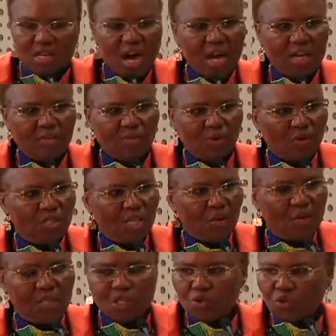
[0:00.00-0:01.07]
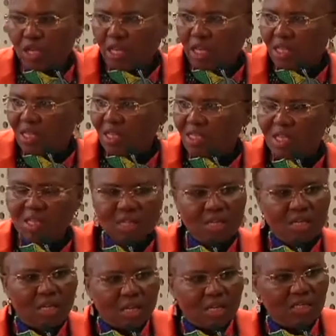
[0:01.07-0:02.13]
cried, because I was looking at this and
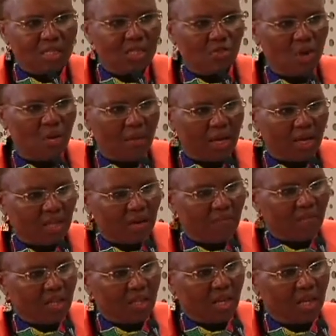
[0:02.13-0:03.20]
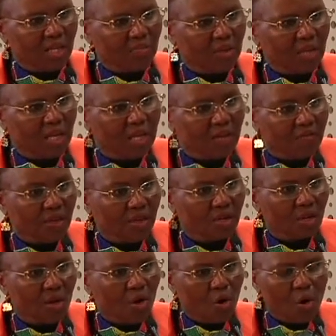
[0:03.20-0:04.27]
thinking, is this where my grandfather has been
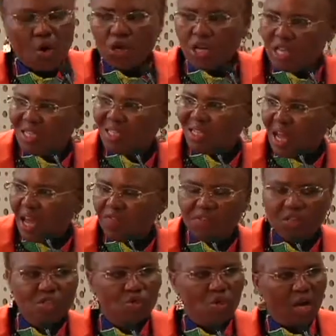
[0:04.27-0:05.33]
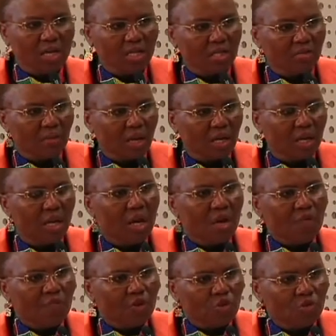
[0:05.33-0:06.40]
living all his life in Johannesburg?
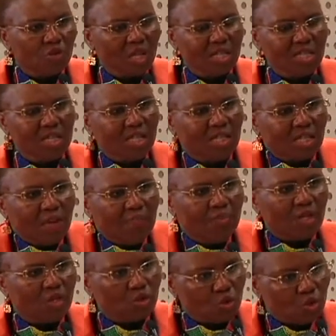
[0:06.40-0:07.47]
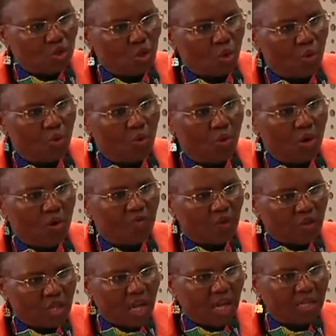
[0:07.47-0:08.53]
Fortunately, he had something to show
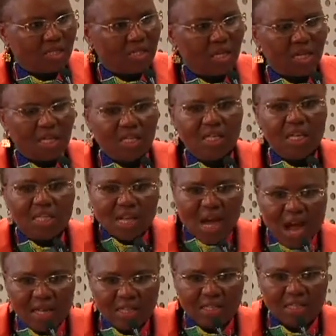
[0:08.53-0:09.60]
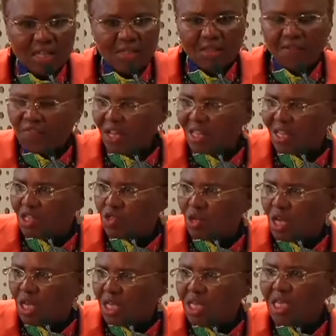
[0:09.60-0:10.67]
for that. He had us, and the fact that
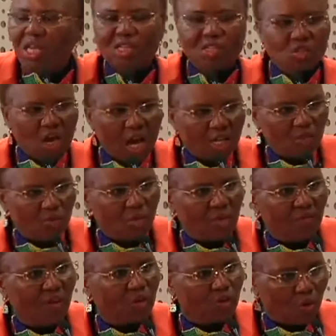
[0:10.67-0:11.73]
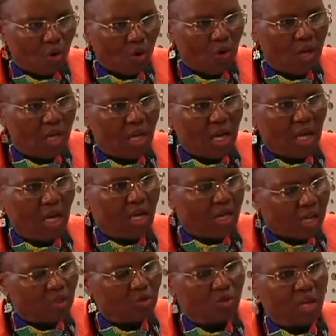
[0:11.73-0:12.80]
he had tried to give us all an
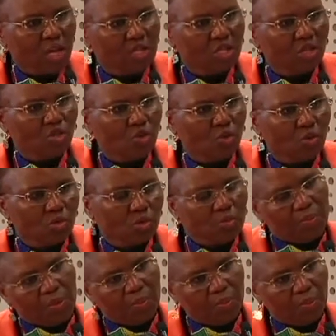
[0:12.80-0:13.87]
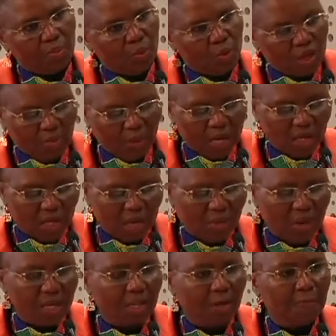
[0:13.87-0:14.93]
education to be with my
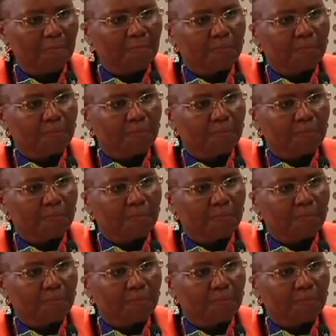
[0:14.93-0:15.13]
grandmother.